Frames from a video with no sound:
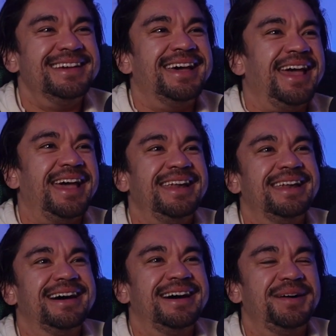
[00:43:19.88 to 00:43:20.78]

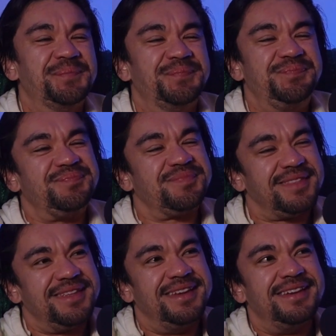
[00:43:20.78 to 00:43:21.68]
And,
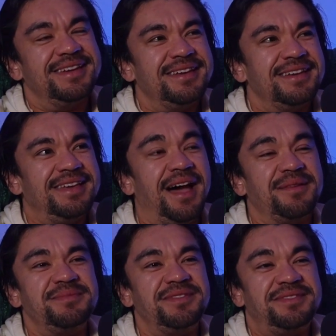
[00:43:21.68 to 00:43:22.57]
yeah,
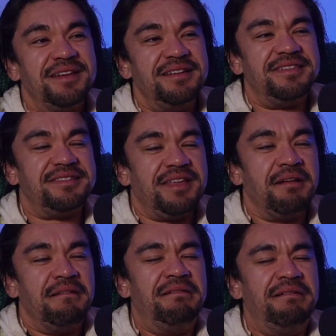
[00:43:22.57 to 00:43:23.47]
I'm just like,
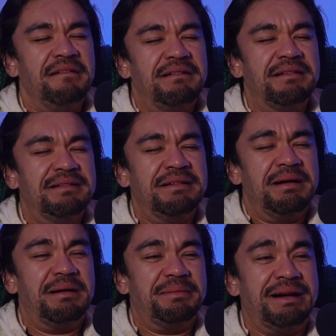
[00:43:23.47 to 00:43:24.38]
oh
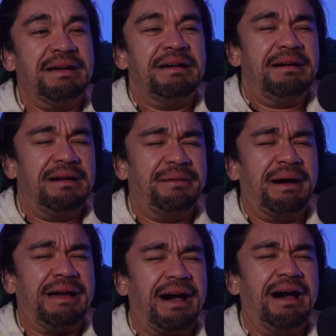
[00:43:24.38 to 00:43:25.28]

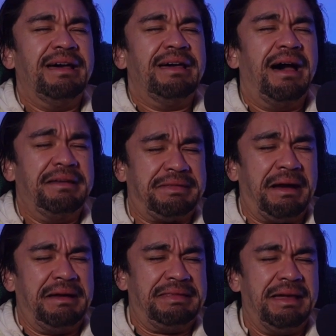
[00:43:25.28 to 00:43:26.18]
my God, that was
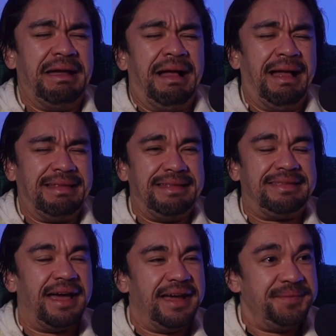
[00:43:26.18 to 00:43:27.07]
crazy, that was
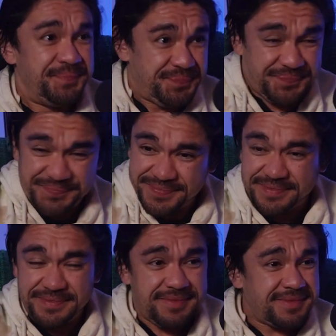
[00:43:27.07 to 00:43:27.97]
insane.
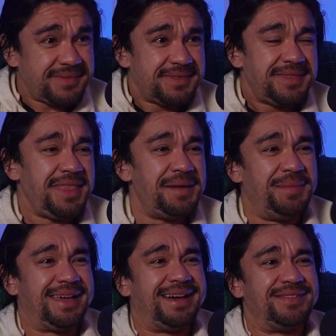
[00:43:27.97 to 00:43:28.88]

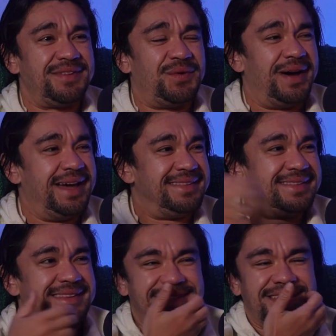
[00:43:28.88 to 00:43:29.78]
My cousin Awais,
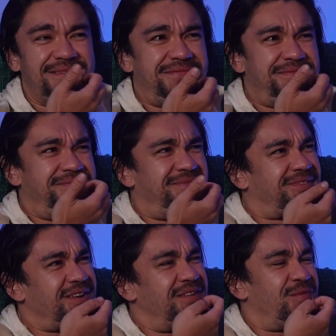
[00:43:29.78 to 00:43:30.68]
he's like
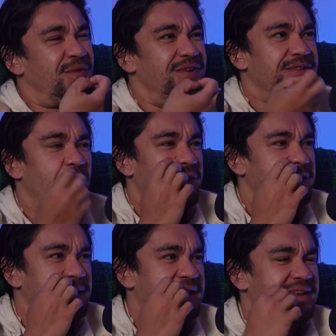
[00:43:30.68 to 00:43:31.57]
3 or 4 years older
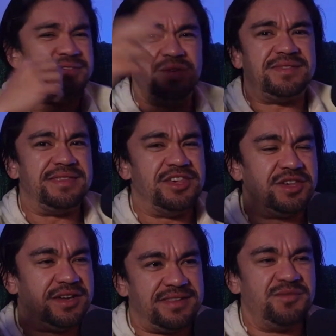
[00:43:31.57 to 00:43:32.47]
than me, and he's used to this
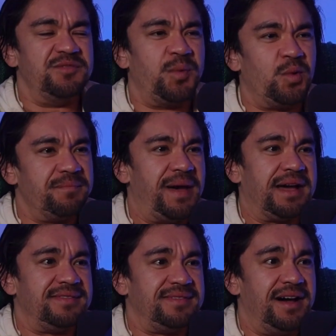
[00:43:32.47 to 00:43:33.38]
shit because he was born in
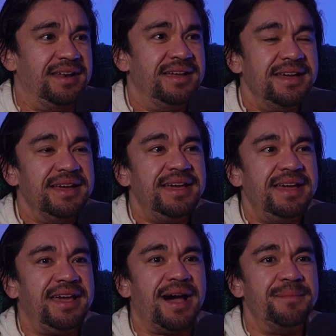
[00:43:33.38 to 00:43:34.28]
Pakistan.
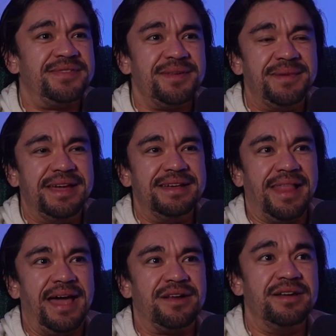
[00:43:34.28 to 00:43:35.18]
He comes to me
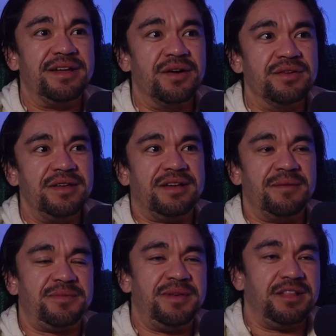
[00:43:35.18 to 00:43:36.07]
later, and he
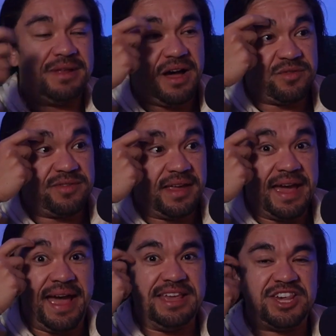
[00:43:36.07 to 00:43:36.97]
comes to me a little bit after, and he's like,
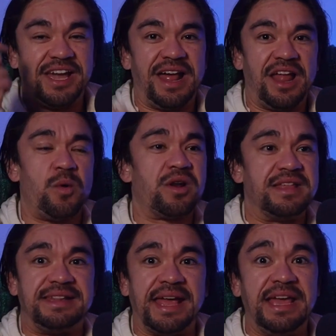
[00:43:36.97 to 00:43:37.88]
hey, check it out, I got one of
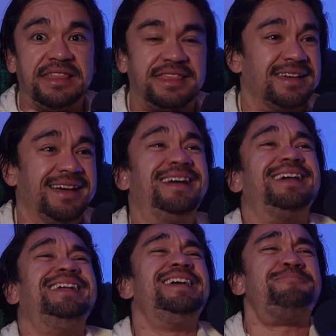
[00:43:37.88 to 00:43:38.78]
the teeth.
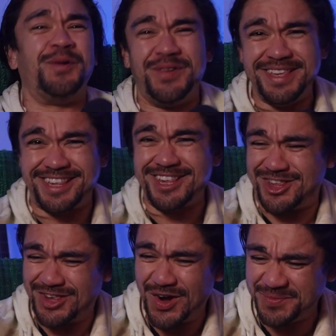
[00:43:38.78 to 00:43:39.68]
And he just
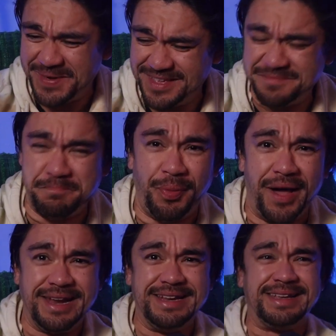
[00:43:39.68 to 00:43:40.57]
shows me this
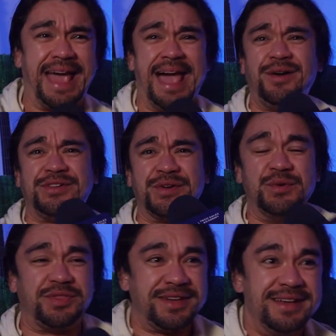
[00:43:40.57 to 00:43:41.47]
bloodied cow
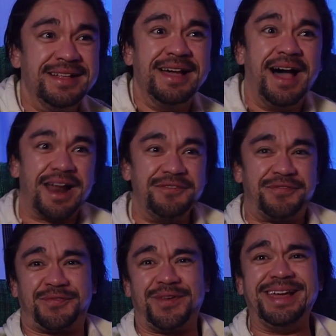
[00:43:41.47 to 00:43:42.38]
tooth, and I
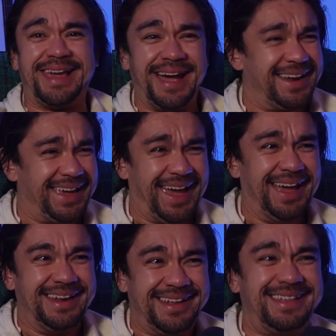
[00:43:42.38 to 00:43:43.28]
freak out again.